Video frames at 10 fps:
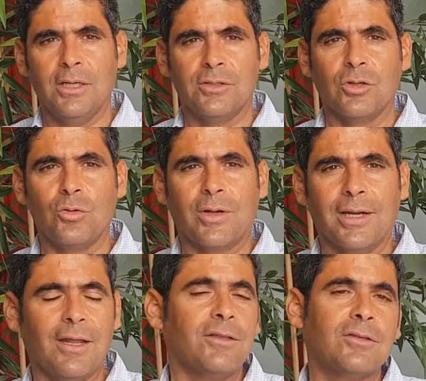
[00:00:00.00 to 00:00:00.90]
So you
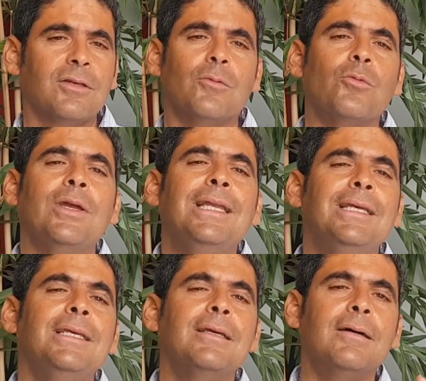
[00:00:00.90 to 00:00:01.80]
cannot
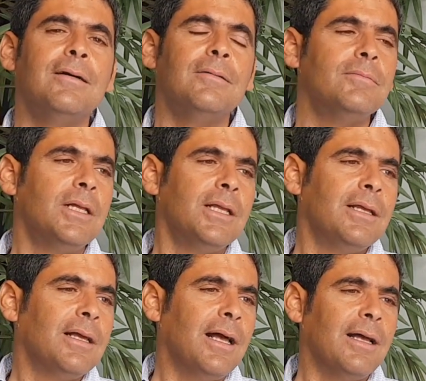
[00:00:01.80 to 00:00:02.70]
really
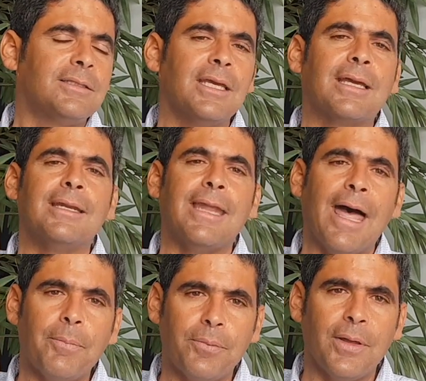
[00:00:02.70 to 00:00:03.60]
take a
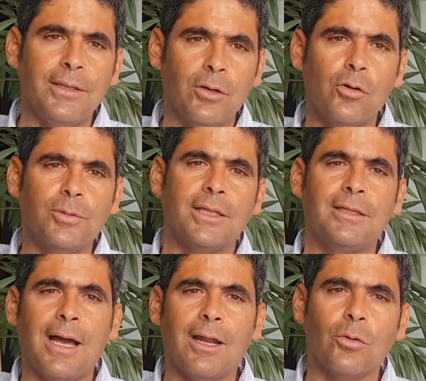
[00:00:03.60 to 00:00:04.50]
nap and hope that
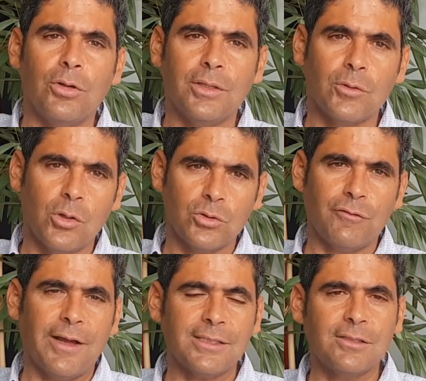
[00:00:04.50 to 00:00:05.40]
the algorithm goes
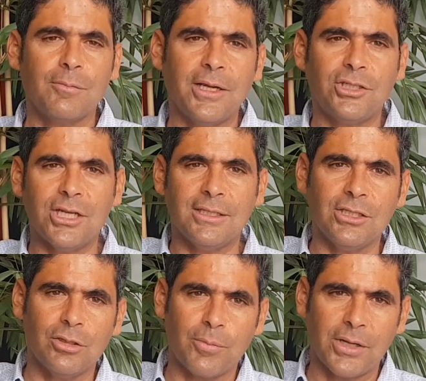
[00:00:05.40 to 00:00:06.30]
faster by
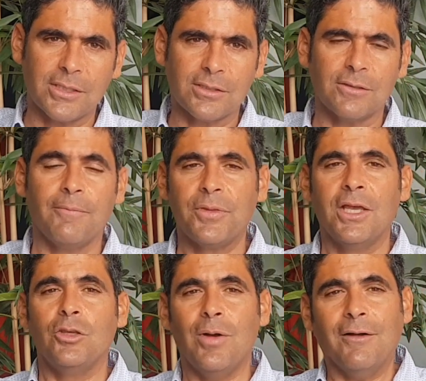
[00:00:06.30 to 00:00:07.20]
changing the processor.
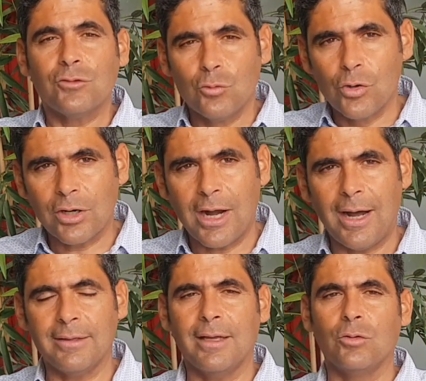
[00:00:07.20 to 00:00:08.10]
You have to work
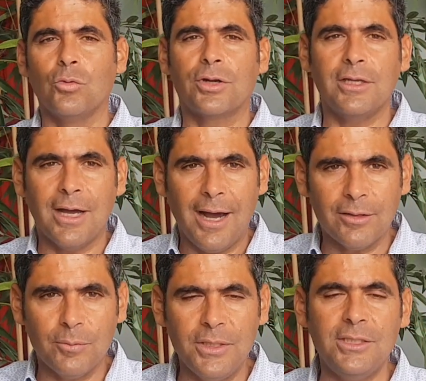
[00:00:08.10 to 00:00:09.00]
hard, and working
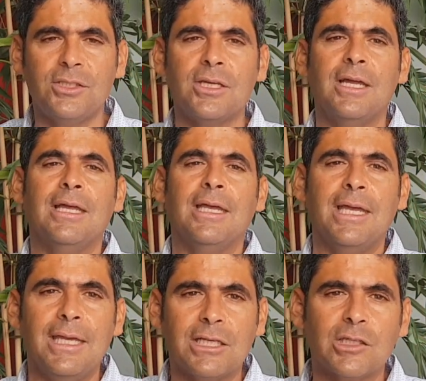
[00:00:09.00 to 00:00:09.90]
hard means
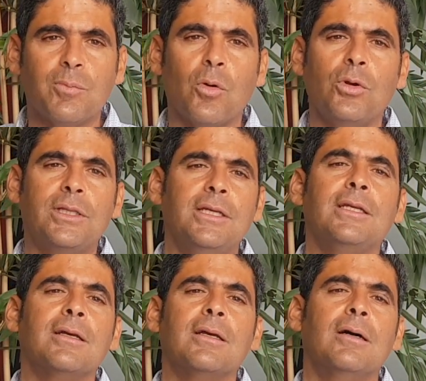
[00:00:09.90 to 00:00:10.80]

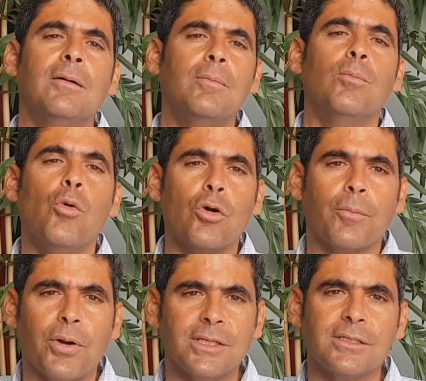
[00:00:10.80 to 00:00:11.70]
exploiting more
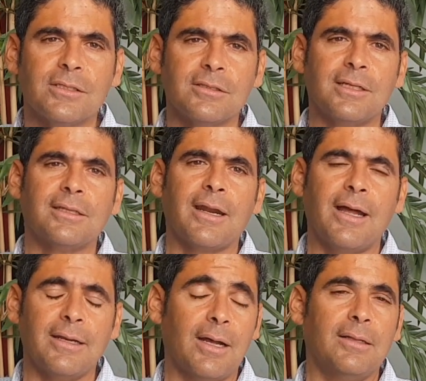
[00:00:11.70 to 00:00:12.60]
processors
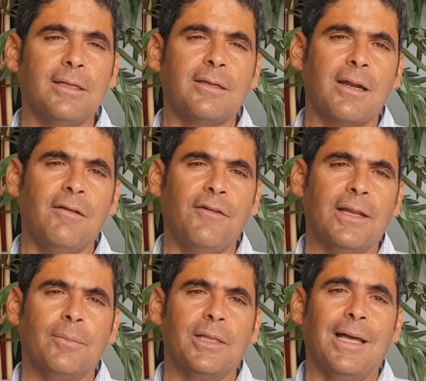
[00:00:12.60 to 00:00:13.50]
that are
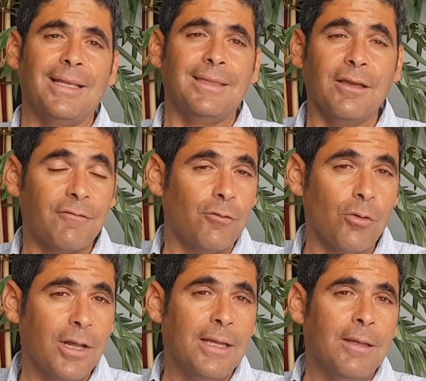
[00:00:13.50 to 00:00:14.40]
available, and
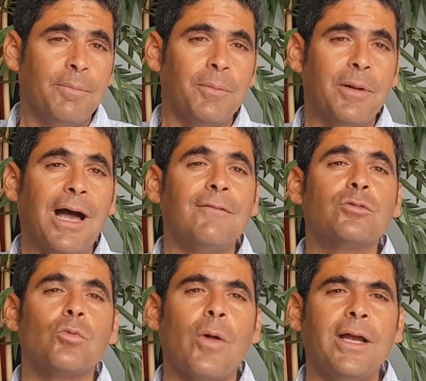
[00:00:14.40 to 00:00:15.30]
therefore people have
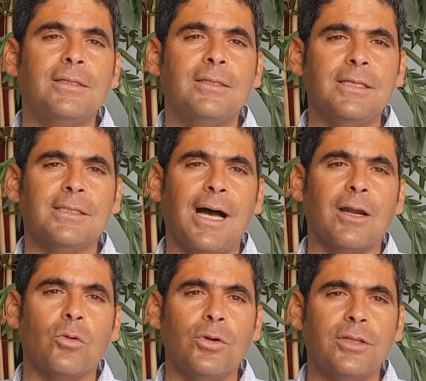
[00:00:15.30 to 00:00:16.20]
to write these
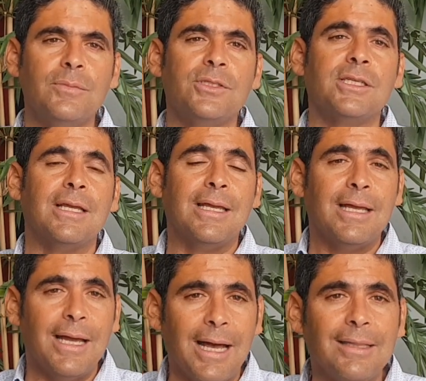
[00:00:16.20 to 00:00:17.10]
algorithms,
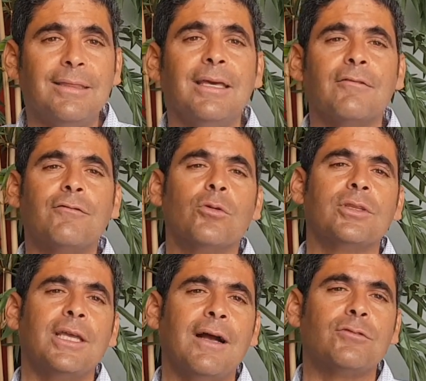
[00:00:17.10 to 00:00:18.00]
and therefore
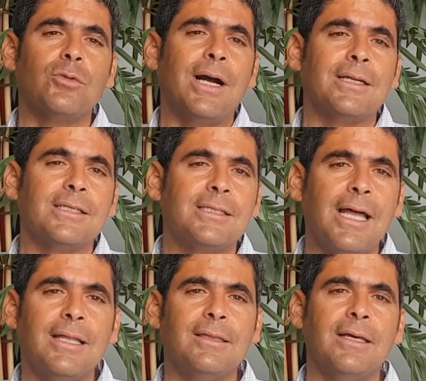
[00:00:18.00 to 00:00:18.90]
they have to
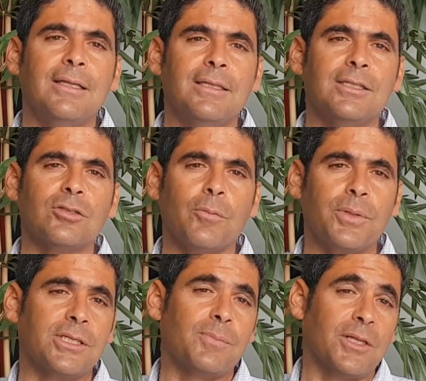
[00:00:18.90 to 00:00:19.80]
understand these
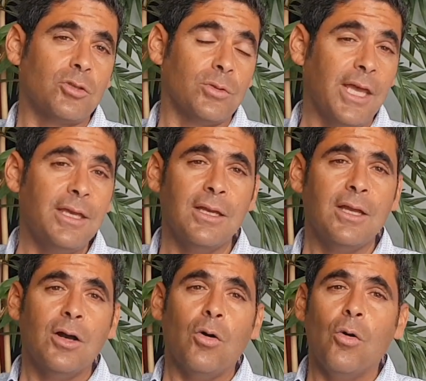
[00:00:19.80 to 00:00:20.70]
topics. But today,
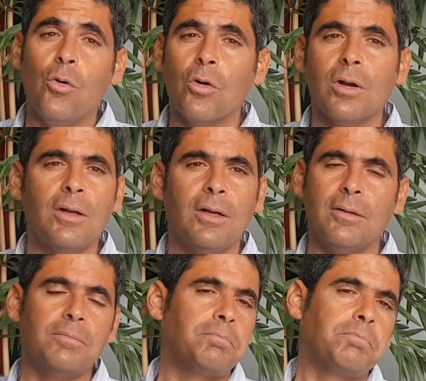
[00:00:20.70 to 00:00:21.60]

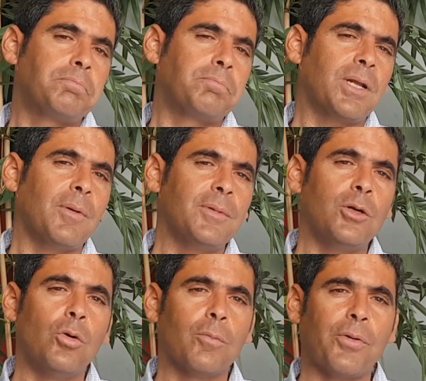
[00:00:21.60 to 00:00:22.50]
probably
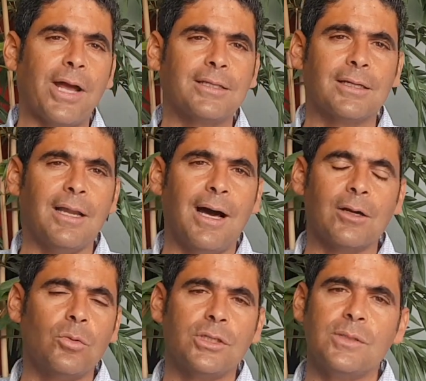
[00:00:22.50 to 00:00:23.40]
all practical
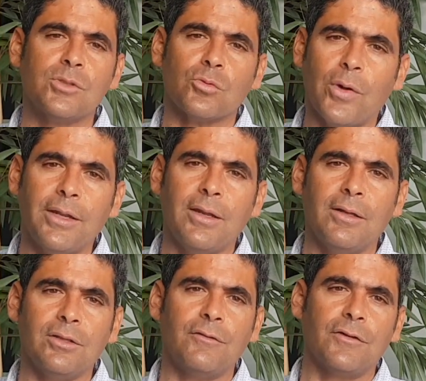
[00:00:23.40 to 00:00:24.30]
algorithms run
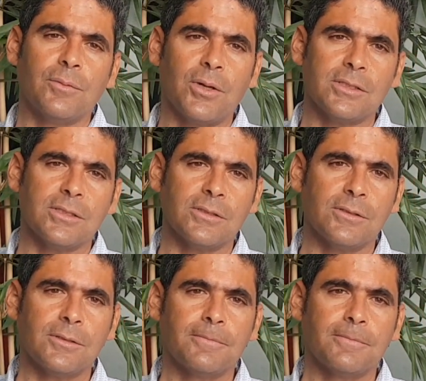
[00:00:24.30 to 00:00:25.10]
on different processors.